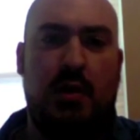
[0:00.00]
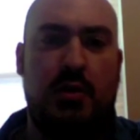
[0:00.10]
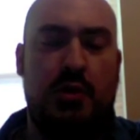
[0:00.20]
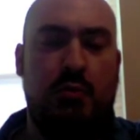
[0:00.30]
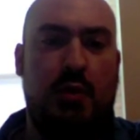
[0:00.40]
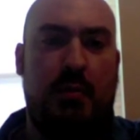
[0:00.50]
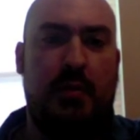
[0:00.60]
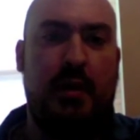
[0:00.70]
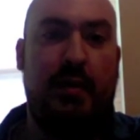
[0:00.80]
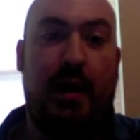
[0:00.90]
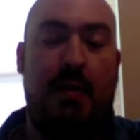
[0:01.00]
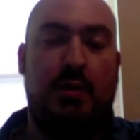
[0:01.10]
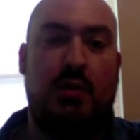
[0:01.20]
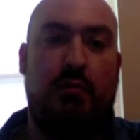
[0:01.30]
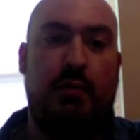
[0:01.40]
shoe company that
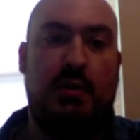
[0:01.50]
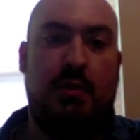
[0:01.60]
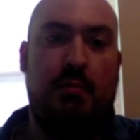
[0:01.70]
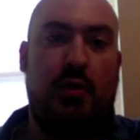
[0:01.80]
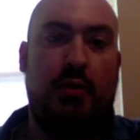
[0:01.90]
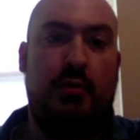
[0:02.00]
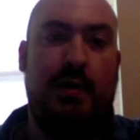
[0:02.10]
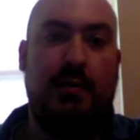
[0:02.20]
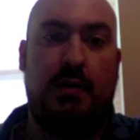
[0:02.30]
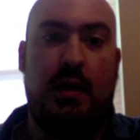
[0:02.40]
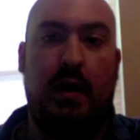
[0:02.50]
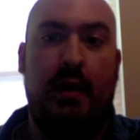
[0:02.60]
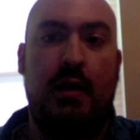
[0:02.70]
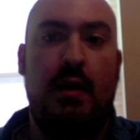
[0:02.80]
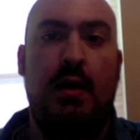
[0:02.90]
Amazon recently bought in 2009.
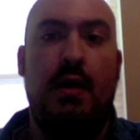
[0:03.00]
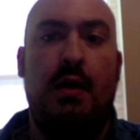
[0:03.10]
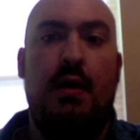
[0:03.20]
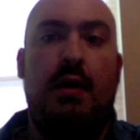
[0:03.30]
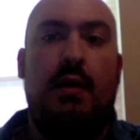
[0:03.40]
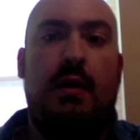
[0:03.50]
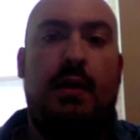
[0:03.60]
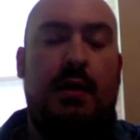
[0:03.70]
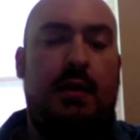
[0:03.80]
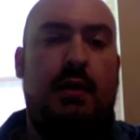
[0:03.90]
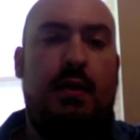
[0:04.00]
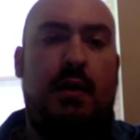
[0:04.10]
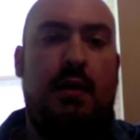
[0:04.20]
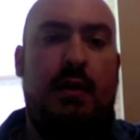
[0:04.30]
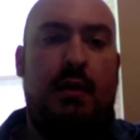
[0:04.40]
He
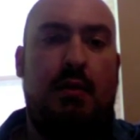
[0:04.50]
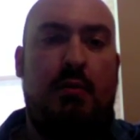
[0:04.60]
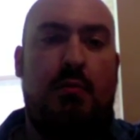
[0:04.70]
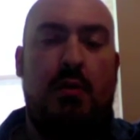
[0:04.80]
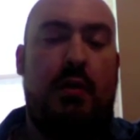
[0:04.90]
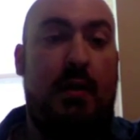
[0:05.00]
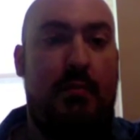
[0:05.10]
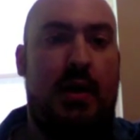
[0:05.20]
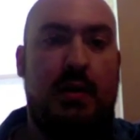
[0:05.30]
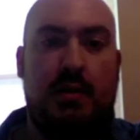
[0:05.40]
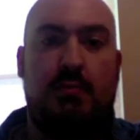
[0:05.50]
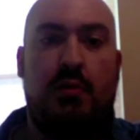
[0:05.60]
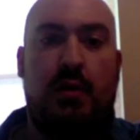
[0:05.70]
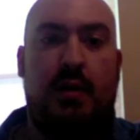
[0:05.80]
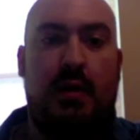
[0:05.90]
wrote an amazing
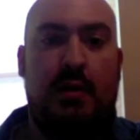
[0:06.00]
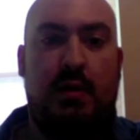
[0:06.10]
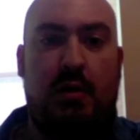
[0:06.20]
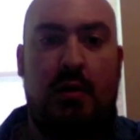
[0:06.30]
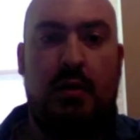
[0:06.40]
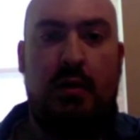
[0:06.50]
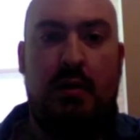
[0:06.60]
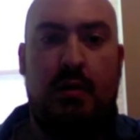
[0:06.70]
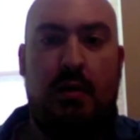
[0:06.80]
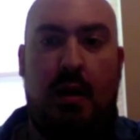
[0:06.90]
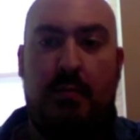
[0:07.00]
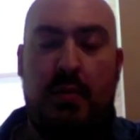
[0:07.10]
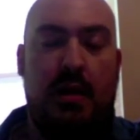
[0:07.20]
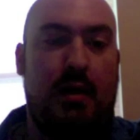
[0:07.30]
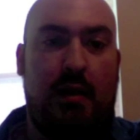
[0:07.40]
book. He taught
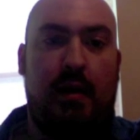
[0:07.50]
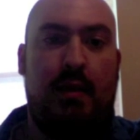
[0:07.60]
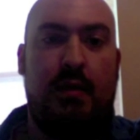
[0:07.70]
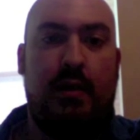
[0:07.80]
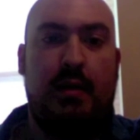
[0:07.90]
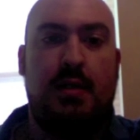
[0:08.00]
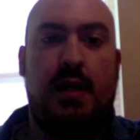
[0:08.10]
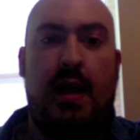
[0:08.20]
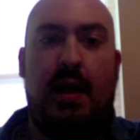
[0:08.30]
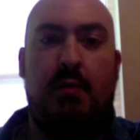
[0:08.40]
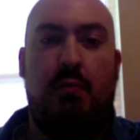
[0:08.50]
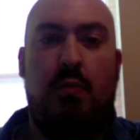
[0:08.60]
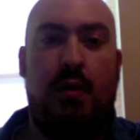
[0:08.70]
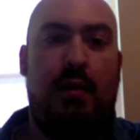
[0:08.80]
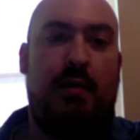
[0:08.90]
me a lot of things, and
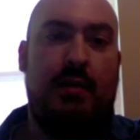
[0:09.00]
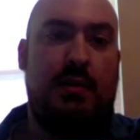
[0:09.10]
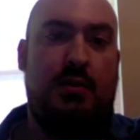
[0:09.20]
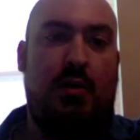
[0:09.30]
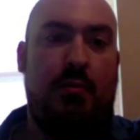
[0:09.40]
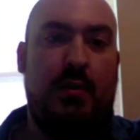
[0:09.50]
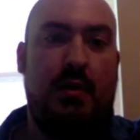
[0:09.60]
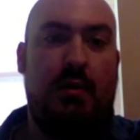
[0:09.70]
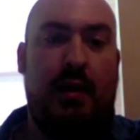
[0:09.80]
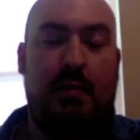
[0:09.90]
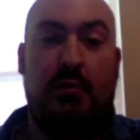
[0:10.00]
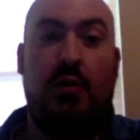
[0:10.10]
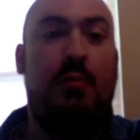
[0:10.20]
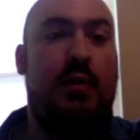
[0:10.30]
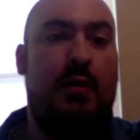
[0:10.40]
one of the things he taught me that I'm
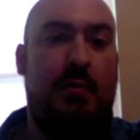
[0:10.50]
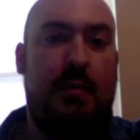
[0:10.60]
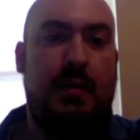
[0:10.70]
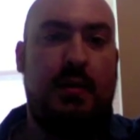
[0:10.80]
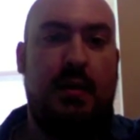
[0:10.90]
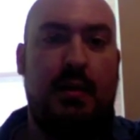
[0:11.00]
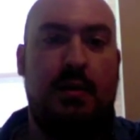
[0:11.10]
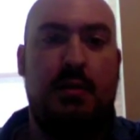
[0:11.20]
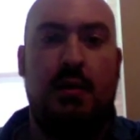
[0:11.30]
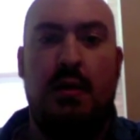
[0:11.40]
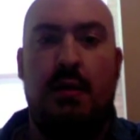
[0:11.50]
currently implementing is